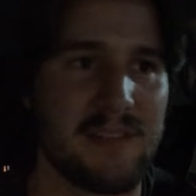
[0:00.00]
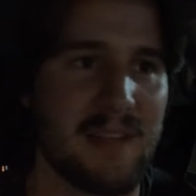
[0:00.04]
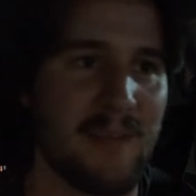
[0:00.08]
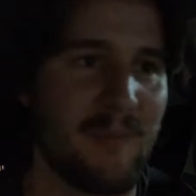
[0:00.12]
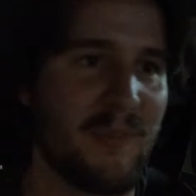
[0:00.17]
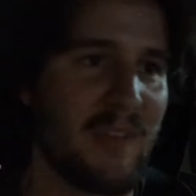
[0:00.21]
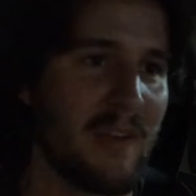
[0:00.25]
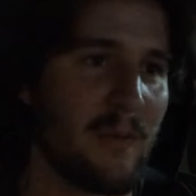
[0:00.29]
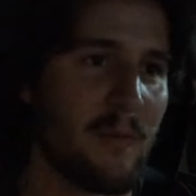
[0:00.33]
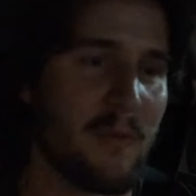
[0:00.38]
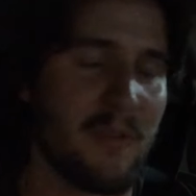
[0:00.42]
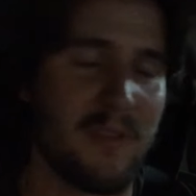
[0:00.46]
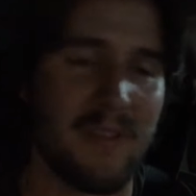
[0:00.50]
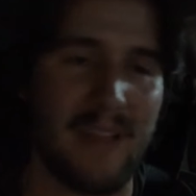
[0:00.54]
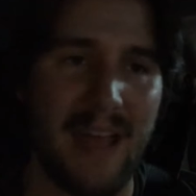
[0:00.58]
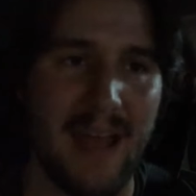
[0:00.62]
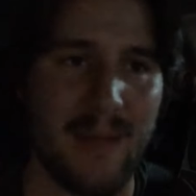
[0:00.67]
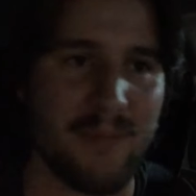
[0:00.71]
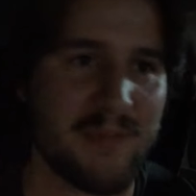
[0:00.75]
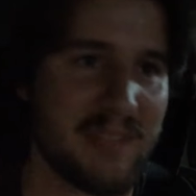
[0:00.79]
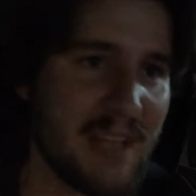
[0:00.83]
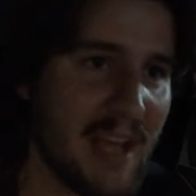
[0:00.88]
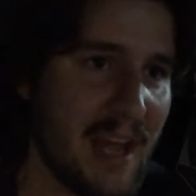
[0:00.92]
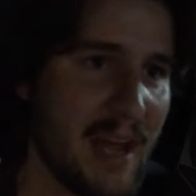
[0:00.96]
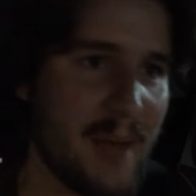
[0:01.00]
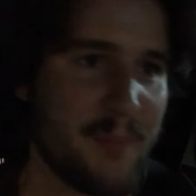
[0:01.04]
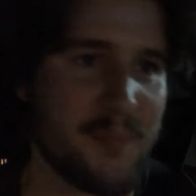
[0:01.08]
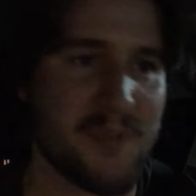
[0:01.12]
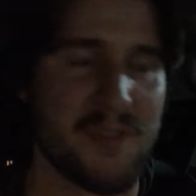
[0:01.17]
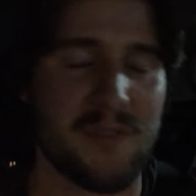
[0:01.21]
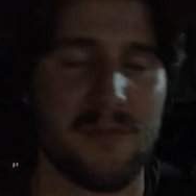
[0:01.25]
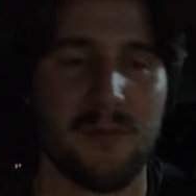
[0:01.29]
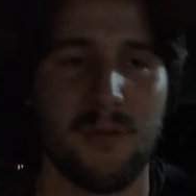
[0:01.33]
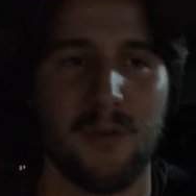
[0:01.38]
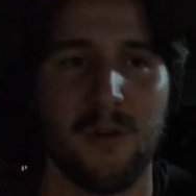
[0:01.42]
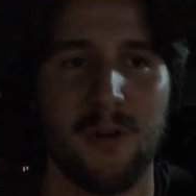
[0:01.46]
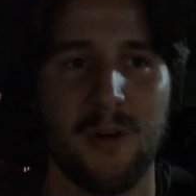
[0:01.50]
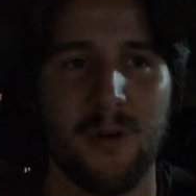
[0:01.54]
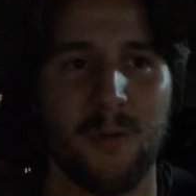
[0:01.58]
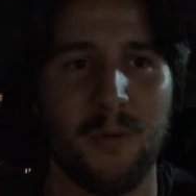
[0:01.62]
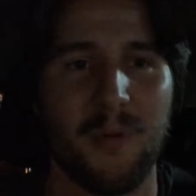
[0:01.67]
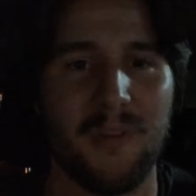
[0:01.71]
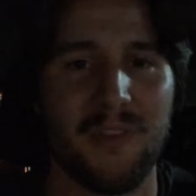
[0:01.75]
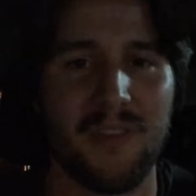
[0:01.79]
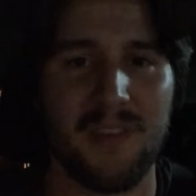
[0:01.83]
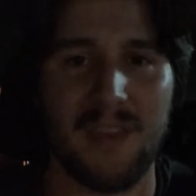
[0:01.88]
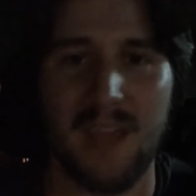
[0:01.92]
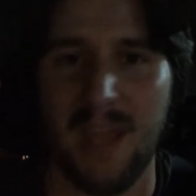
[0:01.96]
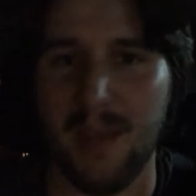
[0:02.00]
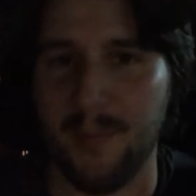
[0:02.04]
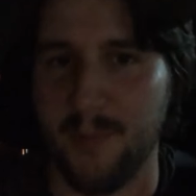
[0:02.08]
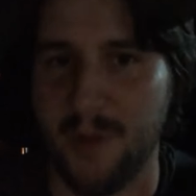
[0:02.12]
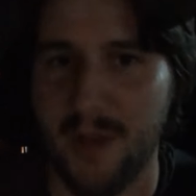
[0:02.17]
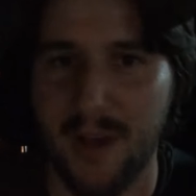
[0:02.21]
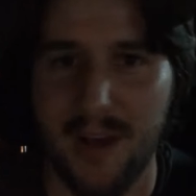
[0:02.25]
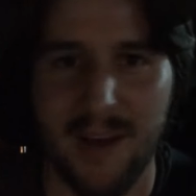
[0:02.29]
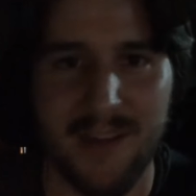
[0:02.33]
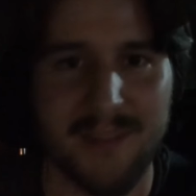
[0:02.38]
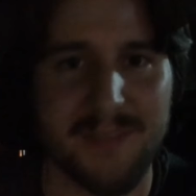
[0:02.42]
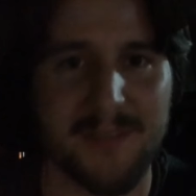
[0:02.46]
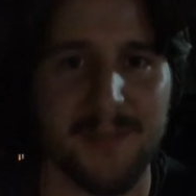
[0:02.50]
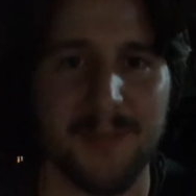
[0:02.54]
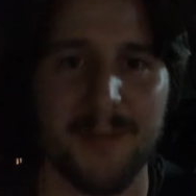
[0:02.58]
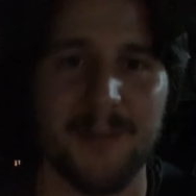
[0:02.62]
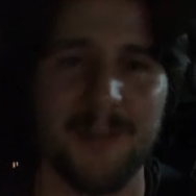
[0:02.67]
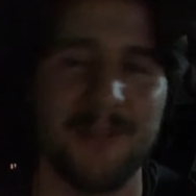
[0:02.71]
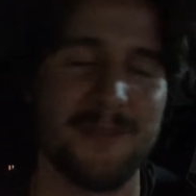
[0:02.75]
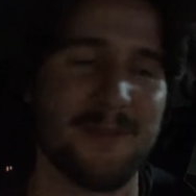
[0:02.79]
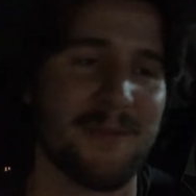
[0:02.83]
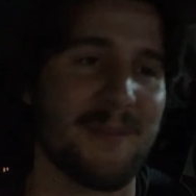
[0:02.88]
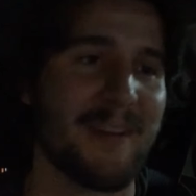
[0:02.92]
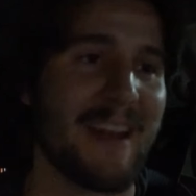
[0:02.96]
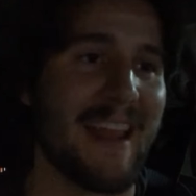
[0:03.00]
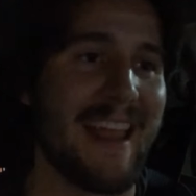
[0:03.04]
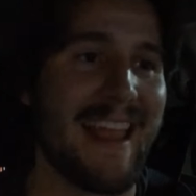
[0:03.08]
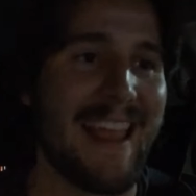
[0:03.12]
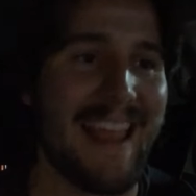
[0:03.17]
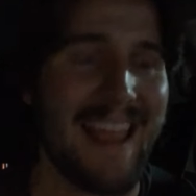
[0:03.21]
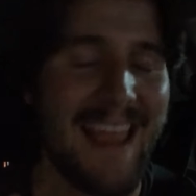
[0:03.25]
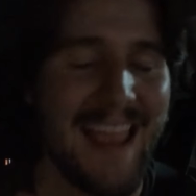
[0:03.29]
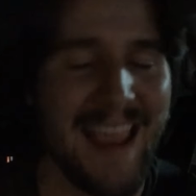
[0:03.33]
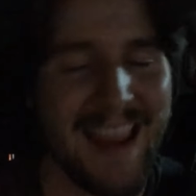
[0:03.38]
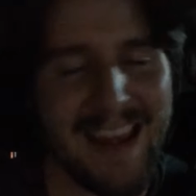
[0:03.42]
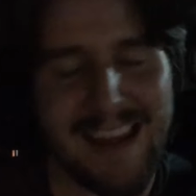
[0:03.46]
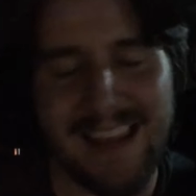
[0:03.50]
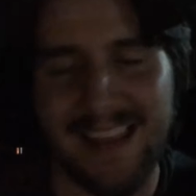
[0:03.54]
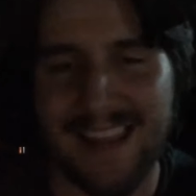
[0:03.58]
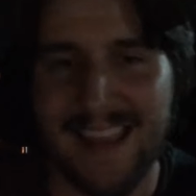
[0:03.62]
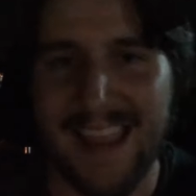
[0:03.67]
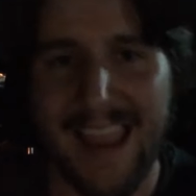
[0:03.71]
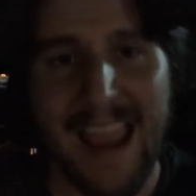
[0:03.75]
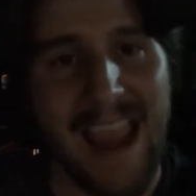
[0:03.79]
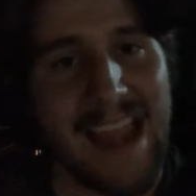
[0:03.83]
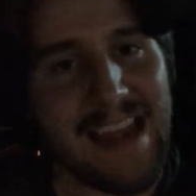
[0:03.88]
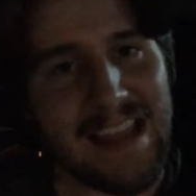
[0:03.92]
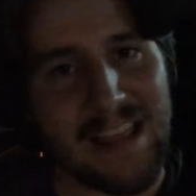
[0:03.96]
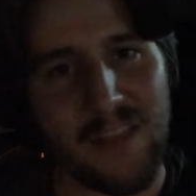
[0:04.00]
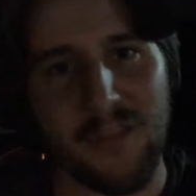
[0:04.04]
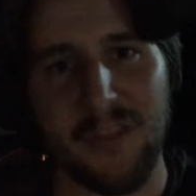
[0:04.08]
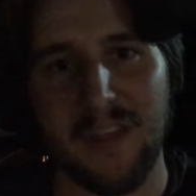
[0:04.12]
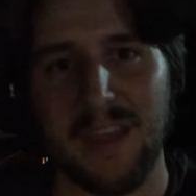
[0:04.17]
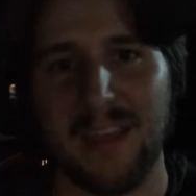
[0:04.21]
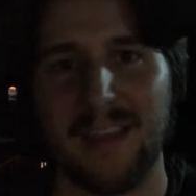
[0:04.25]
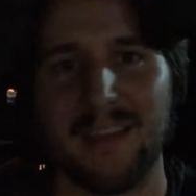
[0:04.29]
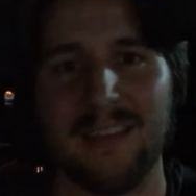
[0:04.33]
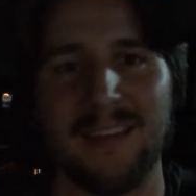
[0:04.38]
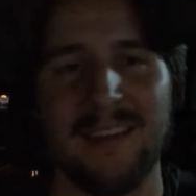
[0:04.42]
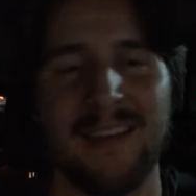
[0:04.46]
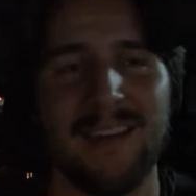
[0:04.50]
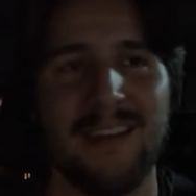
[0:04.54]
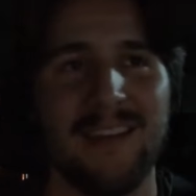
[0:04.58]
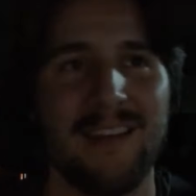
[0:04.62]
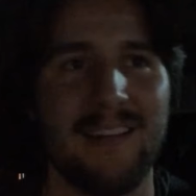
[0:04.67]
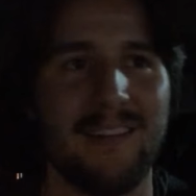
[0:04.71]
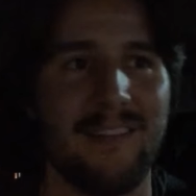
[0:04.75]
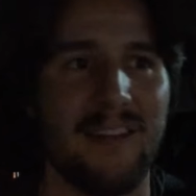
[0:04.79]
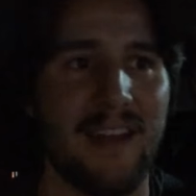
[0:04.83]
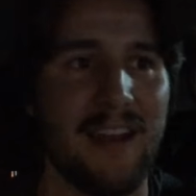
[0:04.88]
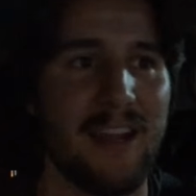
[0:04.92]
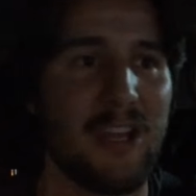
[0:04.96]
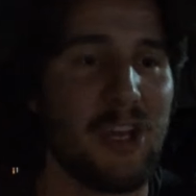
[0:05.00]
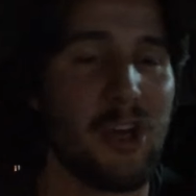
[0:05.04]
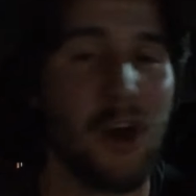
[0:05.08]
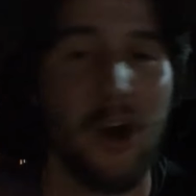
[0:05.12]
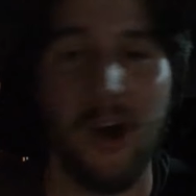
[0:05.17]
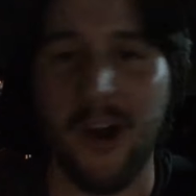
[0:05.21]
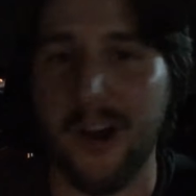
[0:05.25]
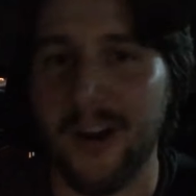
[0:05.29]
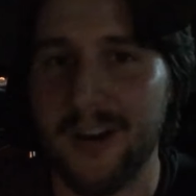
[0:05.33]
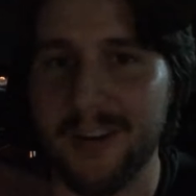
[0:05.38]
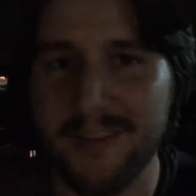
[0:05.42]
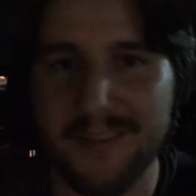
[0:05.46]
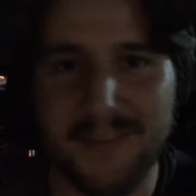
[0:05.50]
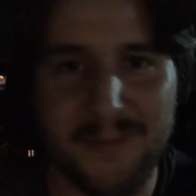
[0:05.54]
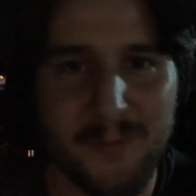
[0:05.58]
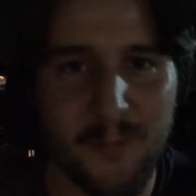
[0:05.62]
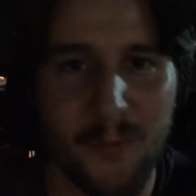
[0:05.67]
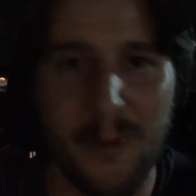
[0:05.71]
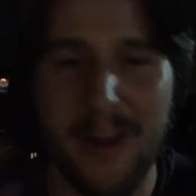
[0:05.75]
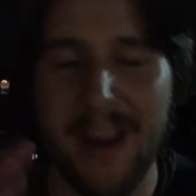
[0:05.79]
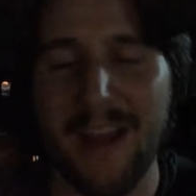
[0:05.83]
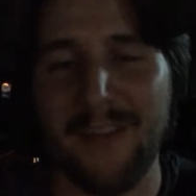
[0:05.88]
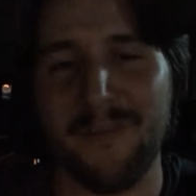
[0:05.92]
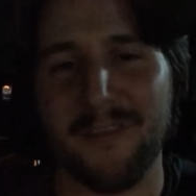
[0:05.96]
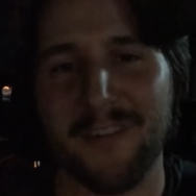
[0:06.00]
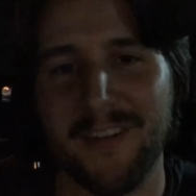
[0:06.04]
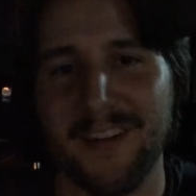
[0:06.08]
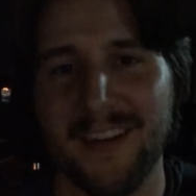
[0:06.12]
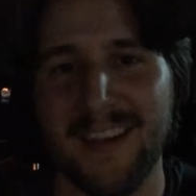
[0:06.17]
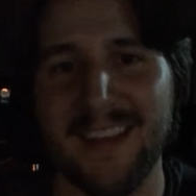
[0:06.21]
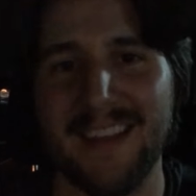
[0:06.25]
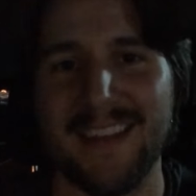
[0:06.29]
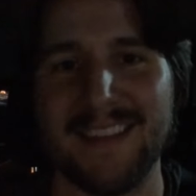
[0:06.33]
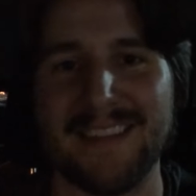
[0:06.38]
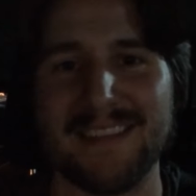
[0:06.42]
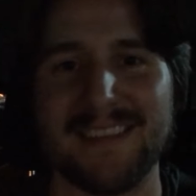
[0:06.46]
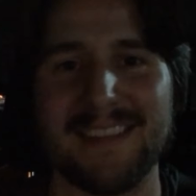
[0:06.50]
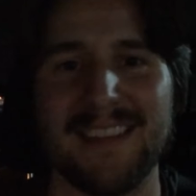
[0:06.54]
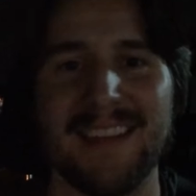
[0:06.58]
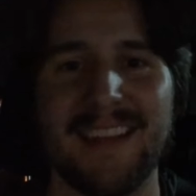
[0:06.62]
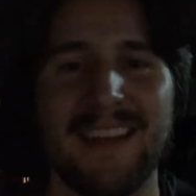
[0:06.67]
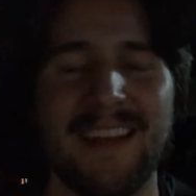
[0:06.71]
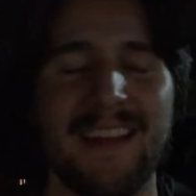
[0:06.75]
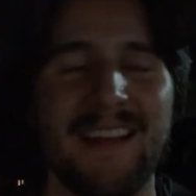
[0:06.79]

same thing with laptops or with game consoles or anything, right? Cars, whatever it is.